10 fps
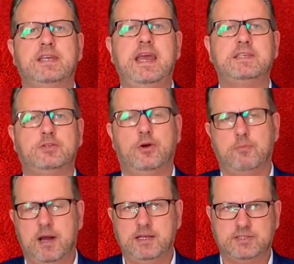gas
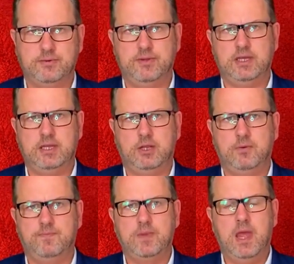turbines to the EU.
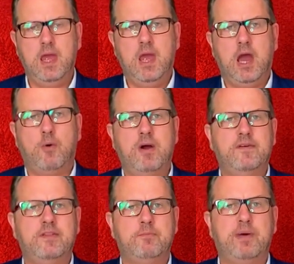
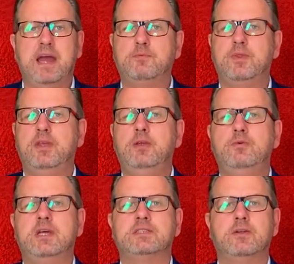However, the pact with the EU
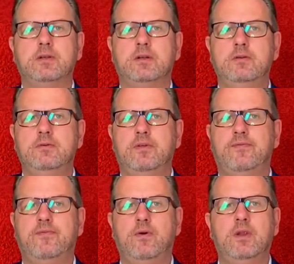does not include the
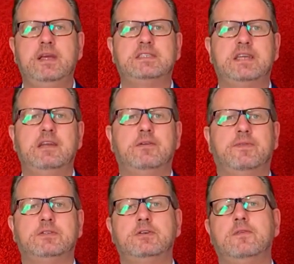full extent of
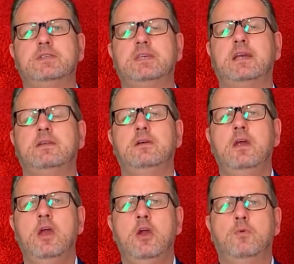the service sector,
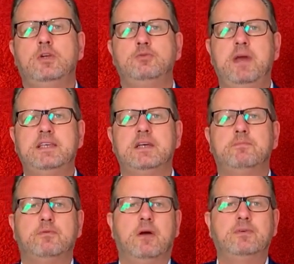which makes up
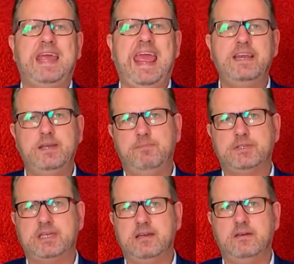around
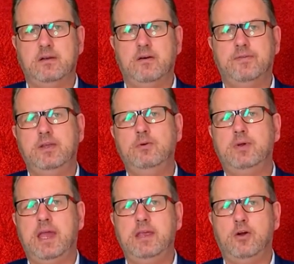80% of the
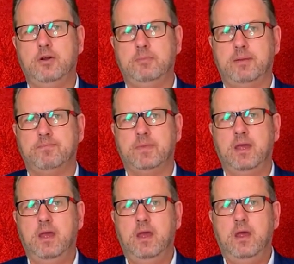UK economy
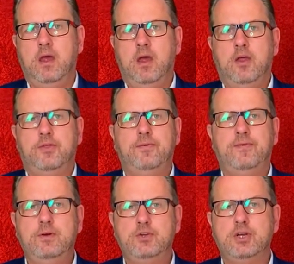the
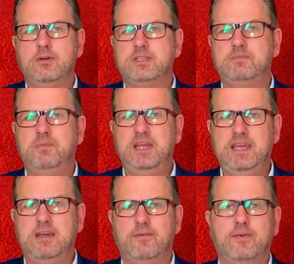future looks
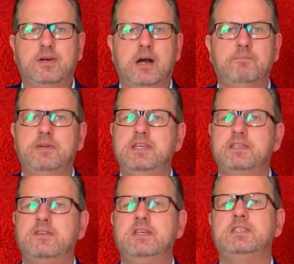bleaker for companies
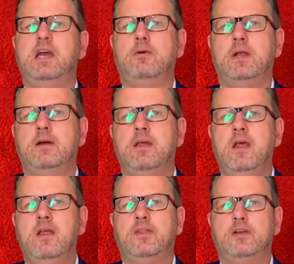in this area
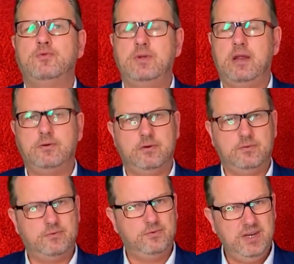that re
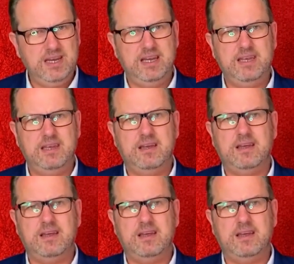really